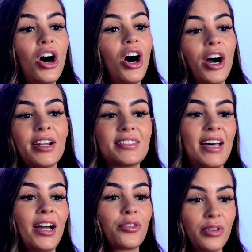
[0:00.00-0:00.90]
Heart
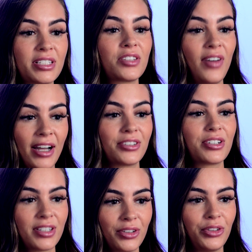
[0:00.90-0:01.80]
attack risk
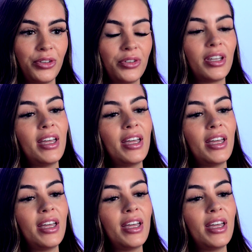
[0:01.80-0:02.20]
factors include